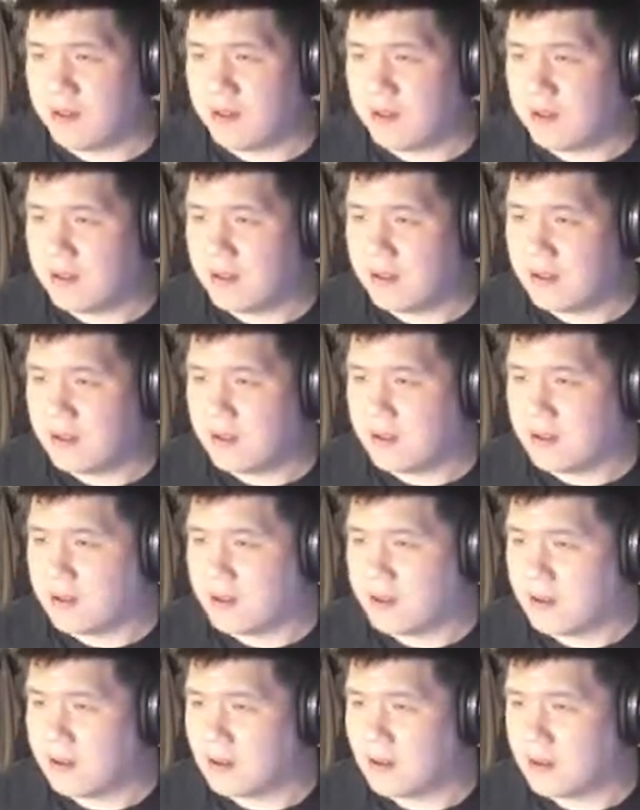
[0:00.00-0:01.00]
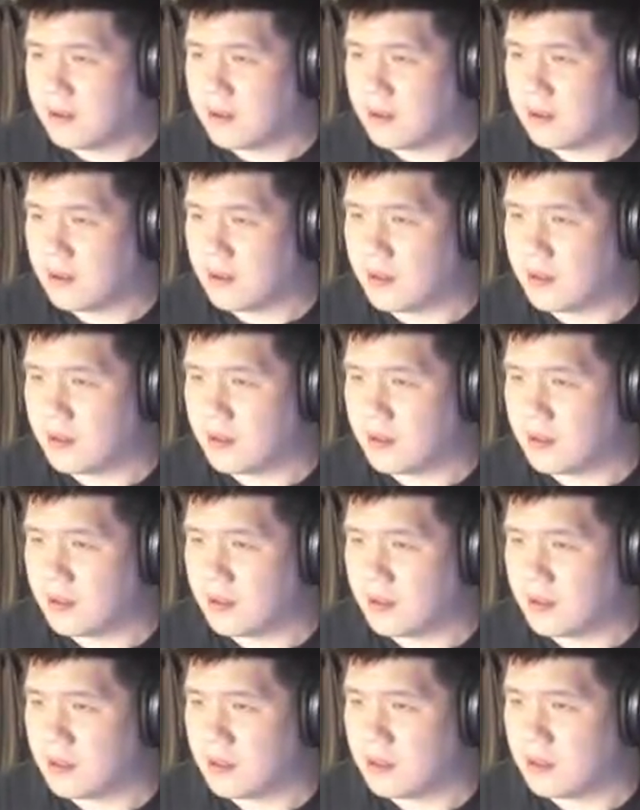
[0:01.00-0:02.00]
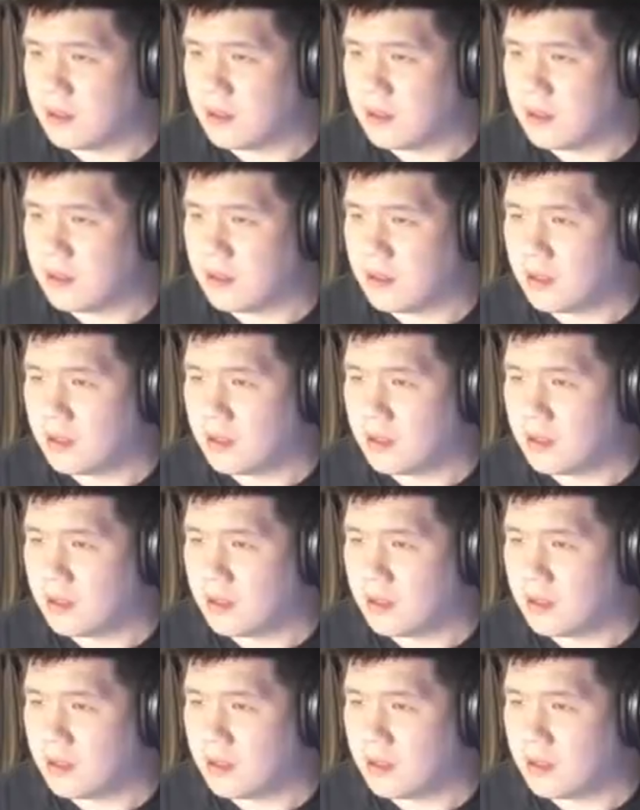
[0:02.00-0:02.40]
(silence)